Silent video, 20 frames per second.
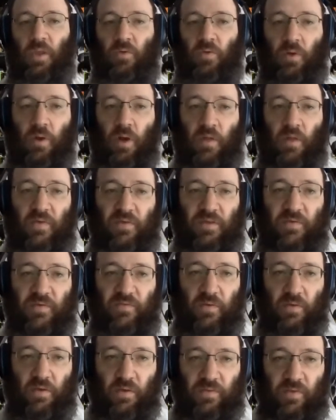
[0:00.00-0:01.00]
Due to all these
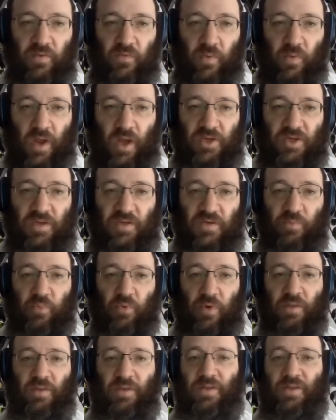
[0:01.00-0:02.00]
difficulties, Rashi has
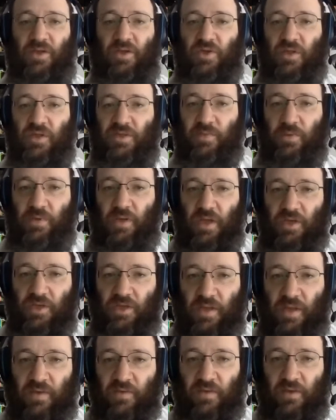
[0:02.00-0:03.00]
brought an additional
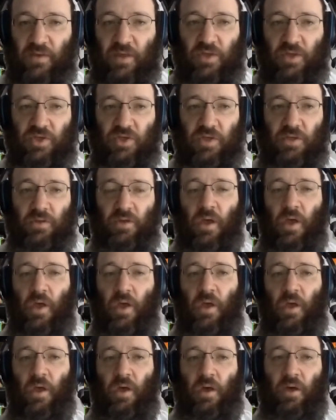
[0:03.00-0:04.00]
explanation. That's the teaching
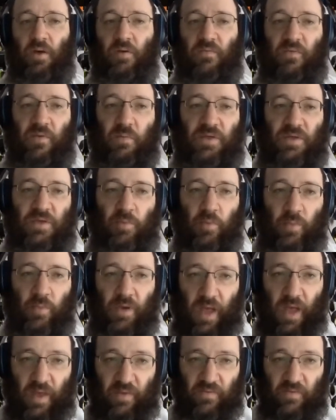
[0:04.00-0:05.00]
of Rabbi Shimon
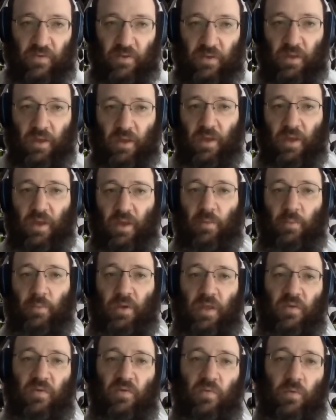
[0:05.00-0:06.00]
ben Azai. And the
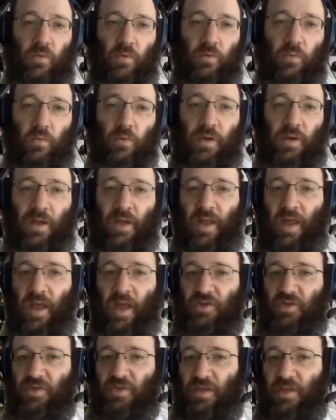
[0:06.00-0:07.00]
Bnei Yisrael were not
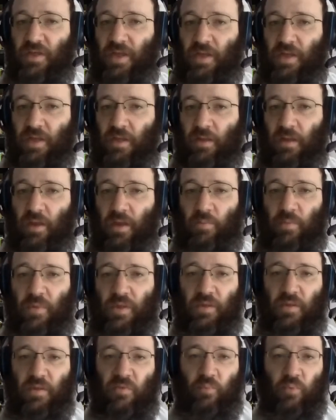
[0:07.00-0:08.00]
actually eating dam
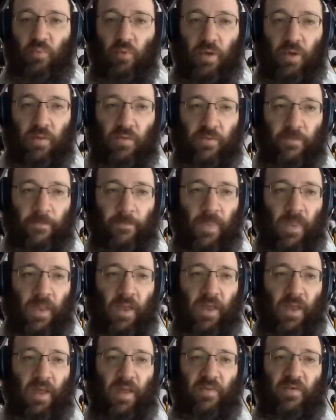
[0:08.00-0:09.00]
at this point.
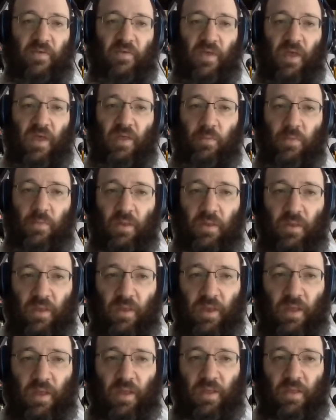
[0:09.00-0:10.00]
And the statement
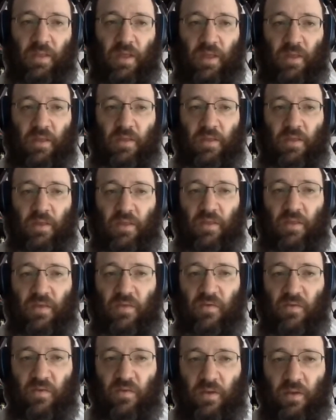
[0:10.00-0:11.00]
that
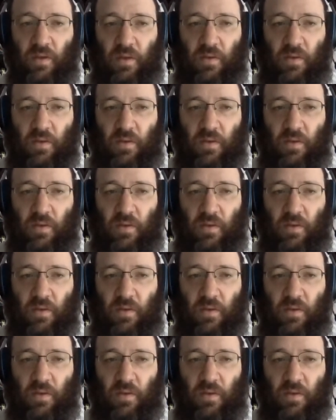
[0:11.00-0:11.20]
this